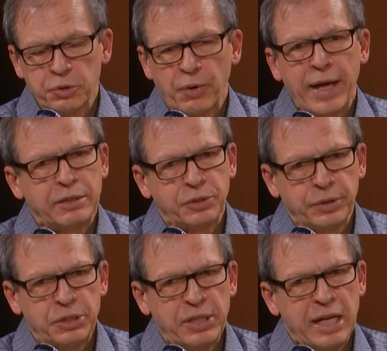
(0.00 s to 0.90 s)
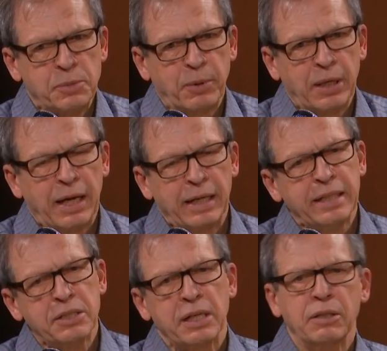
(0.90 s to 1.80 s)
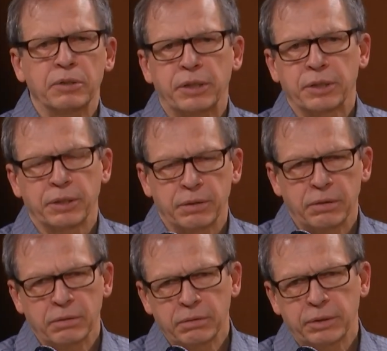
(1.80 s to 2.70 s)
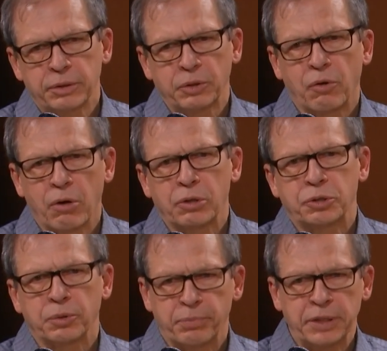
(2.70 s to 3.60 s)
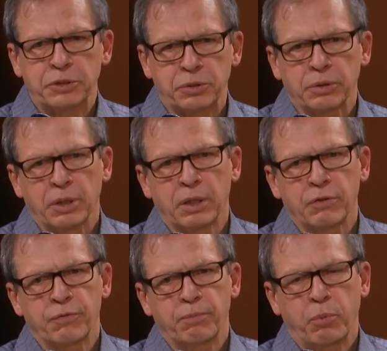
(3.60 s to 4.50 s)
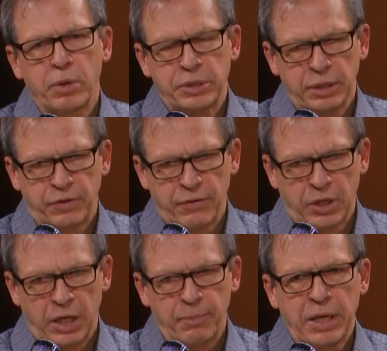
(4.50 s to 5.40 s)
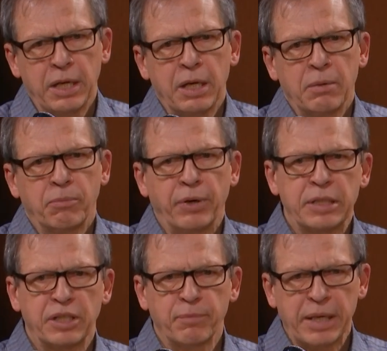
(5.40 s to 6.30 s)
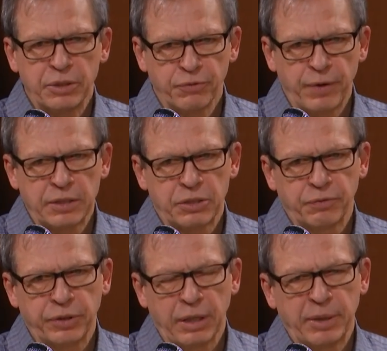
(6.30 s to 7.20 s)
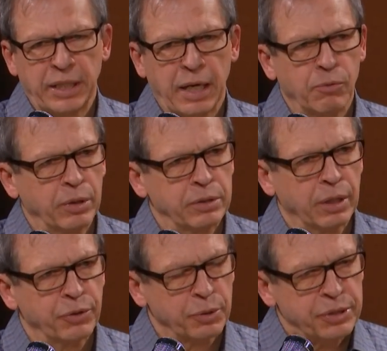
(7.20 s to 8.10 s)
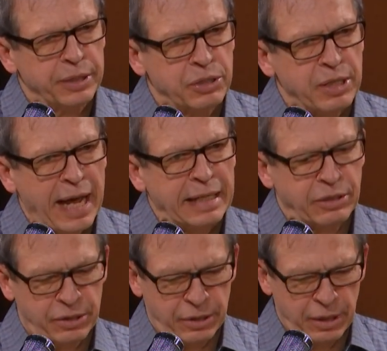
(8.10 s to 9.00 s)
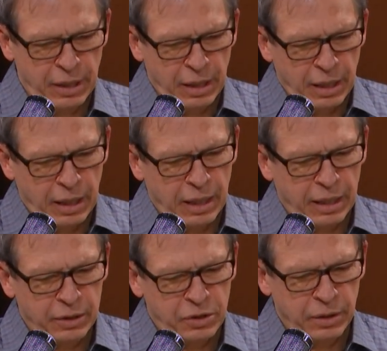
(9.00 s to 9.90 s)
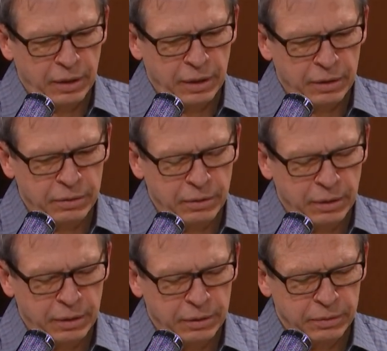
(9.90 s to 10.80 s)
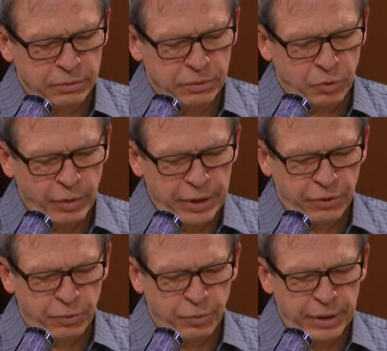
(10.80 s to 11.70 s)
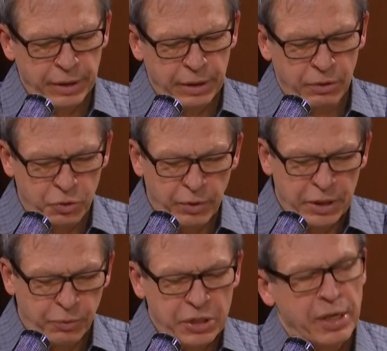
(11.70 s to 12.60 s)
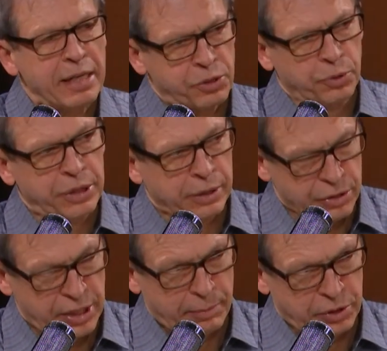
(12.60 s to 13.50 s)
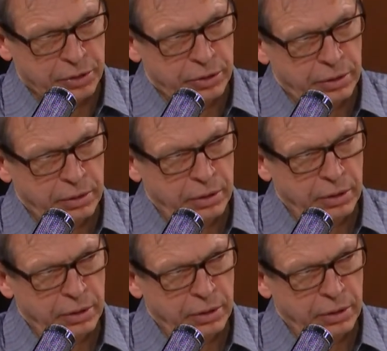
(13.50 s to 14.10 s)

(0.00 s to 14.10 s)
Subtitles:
Those are excellent stats, but I guess I look at the larger picture of points they've given up, plays they've made defensively. I mean, they got 13 sacks, 23 sacks, 13 interceptions.